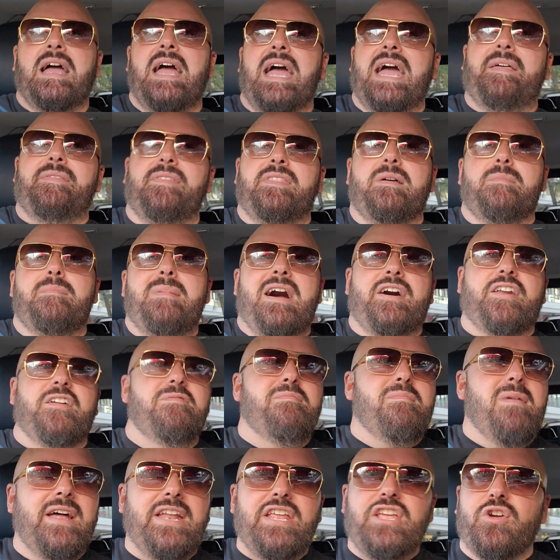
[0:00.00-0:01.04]
and the amount
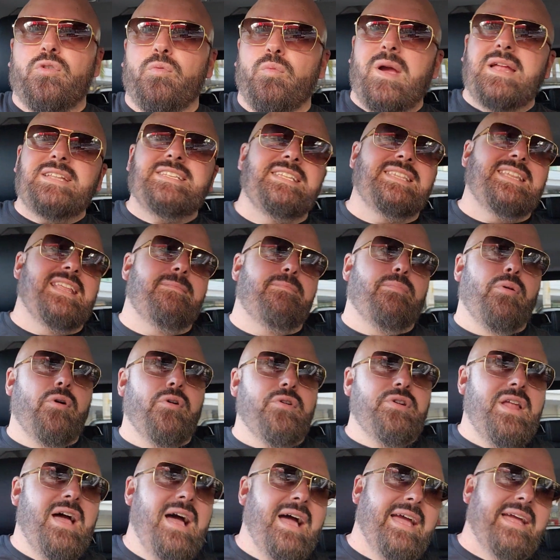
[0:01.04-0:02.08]
of money you're renting it
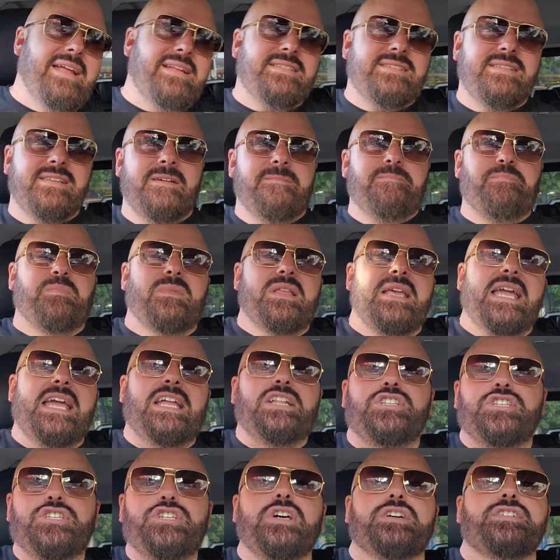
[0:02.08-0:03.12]
per night.
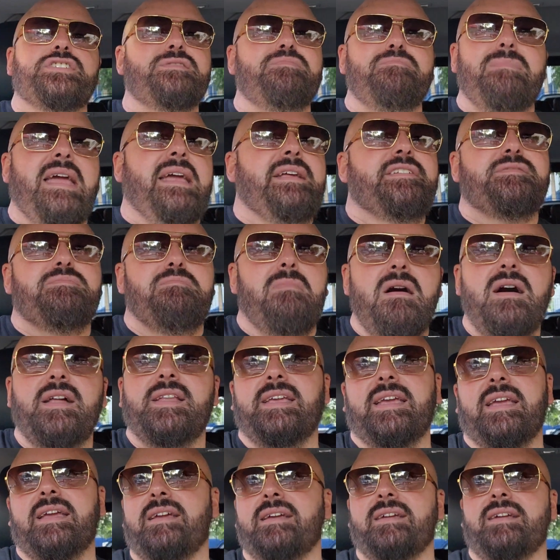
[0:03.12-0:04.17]
It just makes
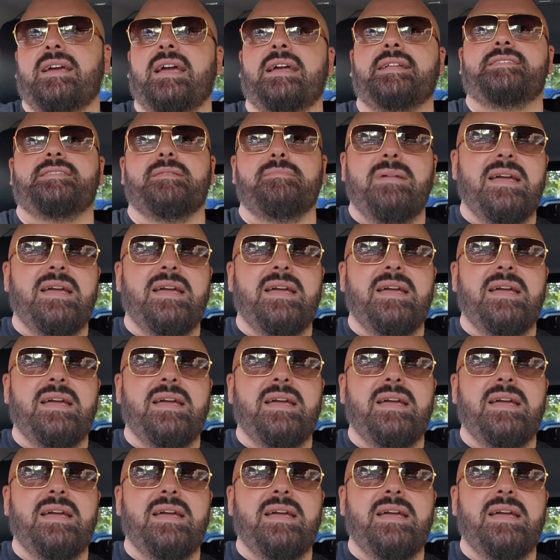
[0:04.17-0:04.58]
money. It's